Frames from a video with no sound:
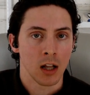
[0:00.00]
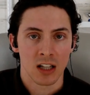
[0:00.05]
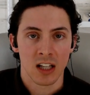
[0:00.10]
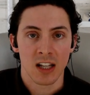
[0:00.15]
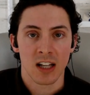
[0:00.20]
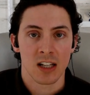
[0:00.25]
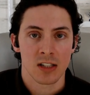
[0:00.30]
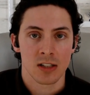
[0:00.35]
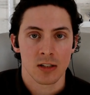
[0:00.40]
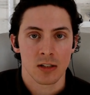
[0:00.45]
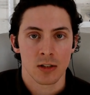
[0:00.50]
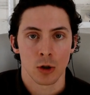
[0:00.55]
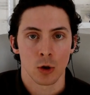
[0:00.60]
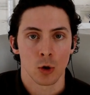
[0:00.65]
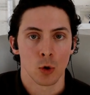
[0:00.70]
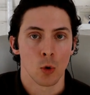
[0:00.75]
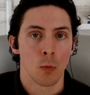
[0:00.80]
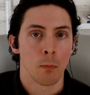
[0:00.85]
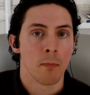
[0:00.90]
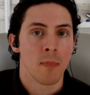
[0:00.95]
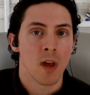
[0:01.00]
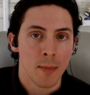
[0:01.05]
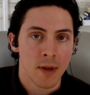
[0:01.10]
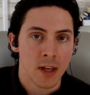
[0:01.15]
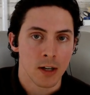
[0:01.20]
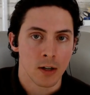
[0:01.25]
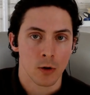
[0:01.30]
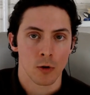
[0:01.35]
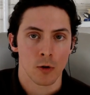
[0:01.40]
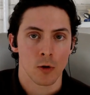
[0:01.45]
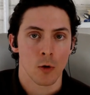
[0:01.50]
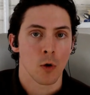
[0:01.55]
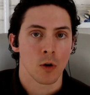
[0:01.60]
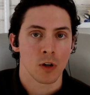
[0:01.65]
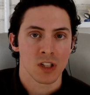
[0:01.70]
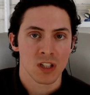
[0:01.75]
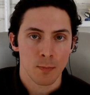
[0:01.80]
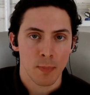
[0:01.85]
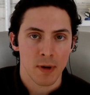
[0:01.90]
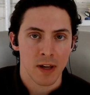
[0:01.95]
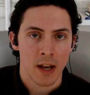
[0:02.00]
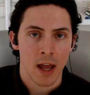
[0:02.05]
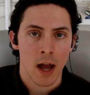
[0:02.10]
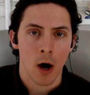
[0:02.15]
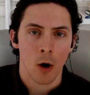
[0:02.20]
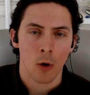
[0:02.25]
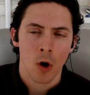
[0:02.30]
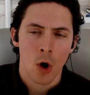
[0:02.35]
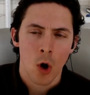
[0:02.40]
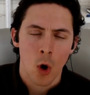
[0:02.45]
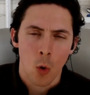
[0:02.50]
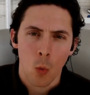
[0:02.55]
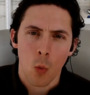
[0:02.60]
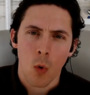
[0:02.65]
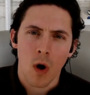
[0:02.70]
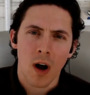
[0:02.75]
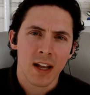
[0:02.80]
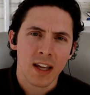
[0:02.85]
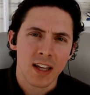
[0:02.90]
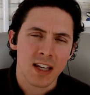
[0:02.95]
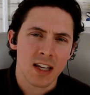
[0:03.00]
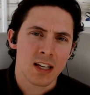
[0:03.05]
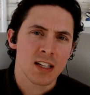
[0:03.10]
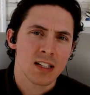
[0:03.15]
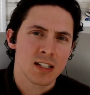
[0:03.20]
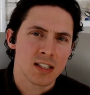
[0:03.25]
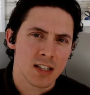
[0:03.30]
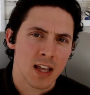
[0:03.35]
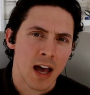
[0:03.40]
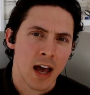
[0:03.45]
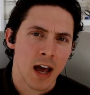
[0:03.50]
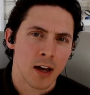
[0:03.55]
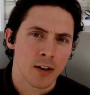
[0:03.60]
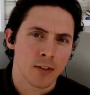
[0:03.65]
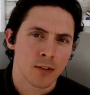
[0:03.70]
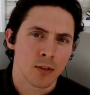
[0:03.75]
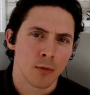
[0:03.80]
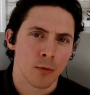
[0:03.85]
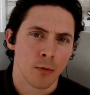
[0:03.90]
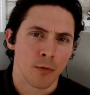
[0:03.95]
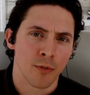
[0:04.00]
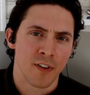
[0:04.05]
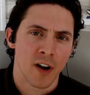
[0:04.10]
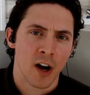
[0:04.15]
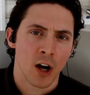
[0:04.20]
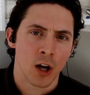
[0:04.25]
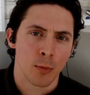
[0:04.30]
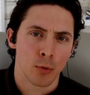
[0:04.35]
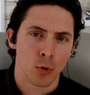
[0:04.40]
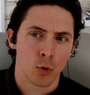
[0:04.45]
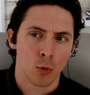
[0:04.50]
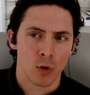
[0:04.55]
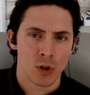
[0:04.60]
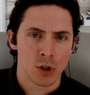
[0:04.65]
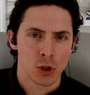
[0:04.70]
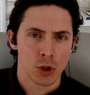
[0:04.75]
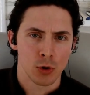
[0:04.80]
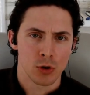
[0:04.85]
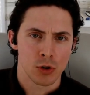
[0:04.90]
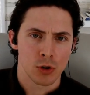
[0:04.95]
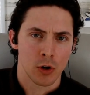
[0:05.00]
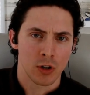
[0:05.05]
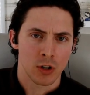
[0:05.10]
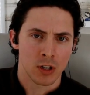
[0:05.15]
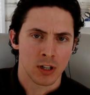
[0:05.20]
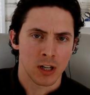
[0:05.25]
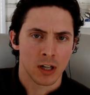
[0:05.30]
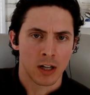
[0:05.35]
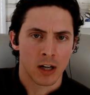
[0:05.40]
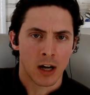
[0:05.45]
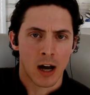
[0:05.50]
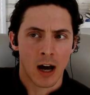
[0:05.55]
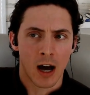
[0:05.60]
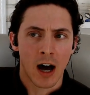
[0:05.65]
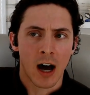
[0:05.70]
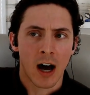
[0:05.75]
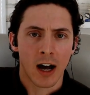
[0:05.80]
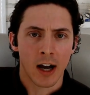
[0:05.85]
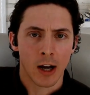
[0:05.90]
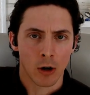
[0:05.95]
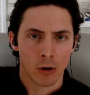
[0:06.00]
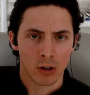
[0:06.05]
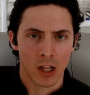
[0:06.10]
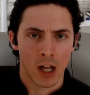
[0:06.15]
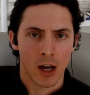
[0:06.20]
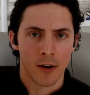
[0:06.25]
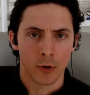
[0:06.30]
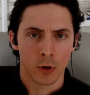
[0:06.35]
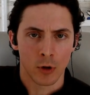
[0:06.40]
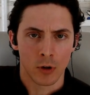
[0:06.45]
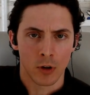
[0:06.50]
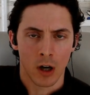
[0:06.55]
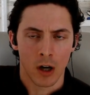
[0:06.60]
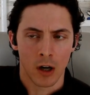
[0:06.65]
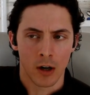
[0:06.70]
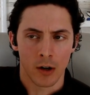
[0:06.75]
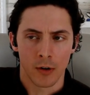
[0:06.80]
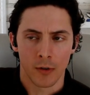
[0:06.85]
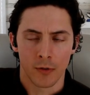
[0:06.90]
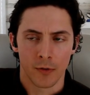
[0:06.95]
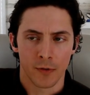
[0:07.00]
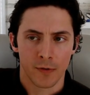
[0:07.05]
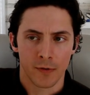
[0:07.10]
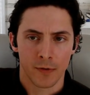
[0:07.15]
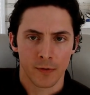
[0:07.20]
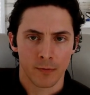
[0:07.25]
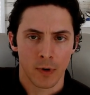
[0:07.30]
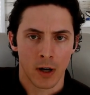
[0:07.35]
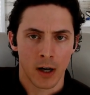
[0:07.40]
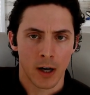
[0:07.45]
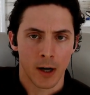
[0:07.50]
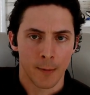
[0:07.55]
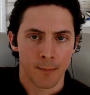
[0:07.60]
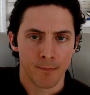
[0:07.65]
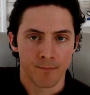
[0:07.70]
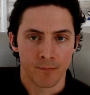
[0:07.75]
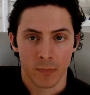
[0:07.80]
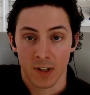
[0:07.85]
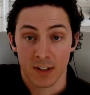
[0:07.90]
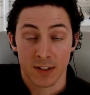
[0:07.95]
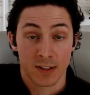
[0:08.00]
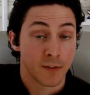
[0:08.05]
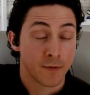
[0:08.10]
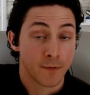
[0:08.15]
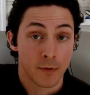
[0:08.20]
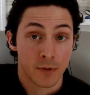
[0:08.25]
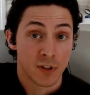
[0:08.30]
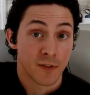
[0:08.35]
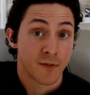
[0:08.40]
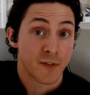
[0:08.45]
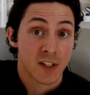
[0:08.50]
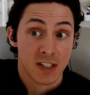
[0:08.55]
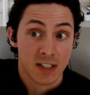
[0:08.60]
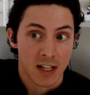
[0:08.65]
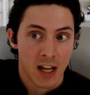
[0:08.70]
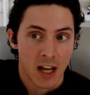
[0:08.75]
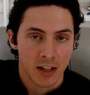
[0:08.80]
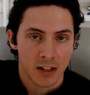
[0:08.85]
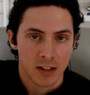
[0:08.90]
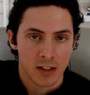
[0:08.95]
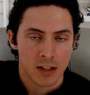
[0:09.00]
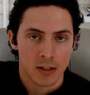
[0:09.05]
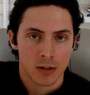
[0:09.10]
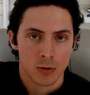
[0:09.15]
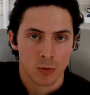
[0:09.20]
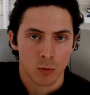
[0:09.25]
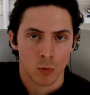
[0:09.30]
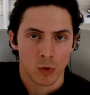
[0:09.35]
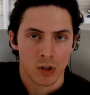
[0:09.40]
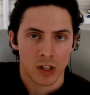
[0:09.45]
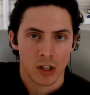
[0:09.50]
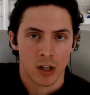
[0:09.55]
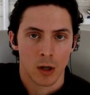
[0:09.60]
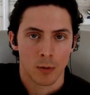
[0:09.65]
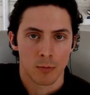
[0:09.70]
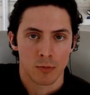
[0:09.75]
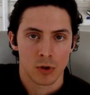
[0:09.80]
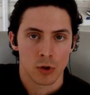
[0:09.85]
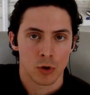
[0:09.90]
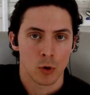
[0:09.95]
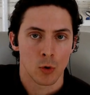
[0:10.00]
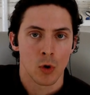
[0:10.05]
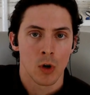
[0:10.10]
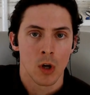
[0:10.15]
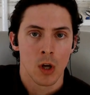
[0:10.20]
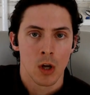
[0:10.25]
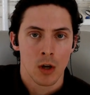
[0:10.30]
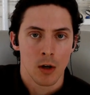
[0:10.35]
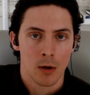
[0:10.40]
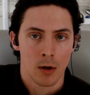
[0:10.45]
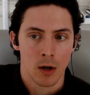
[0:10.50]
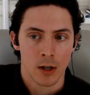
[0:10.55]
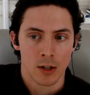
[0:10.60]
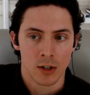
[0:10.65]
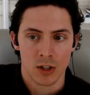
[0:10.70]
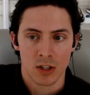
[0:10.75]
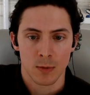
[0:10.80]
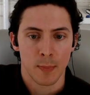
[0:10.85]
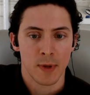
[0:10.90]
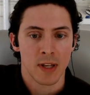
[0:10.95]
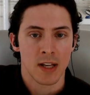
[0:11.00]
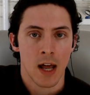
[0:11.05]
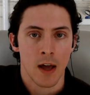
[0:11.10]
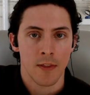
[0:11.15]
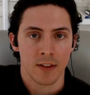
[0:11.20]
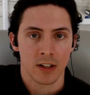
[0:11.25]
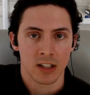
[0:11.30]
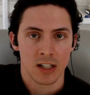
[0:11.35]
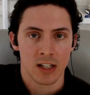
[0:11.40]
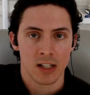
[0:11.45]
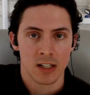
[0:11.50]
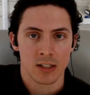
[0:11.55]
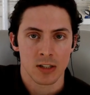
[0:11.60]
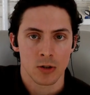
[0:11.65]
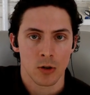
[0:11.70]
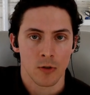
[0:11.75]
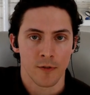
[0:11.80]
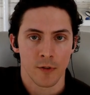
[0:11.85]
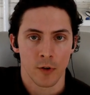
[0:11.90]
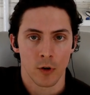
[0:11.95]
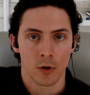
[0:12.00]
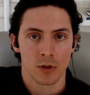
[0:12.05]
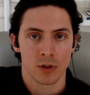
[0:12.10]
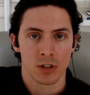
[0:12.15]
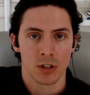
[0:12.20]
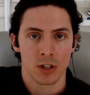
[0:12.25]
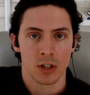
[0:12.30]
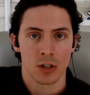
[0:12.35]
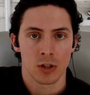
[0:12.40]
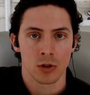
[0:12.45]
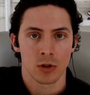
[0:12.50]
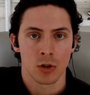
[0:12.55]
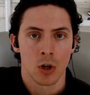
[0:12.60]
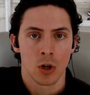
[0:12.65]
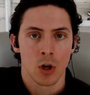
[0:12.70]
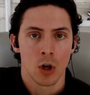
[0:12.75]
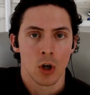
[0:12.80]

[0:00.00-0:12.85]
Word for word: list to mimic or or spit out why is that valuable once you start to get a, a higher level of um, sophisticatedness when it comes to uh, just spitting out the list versus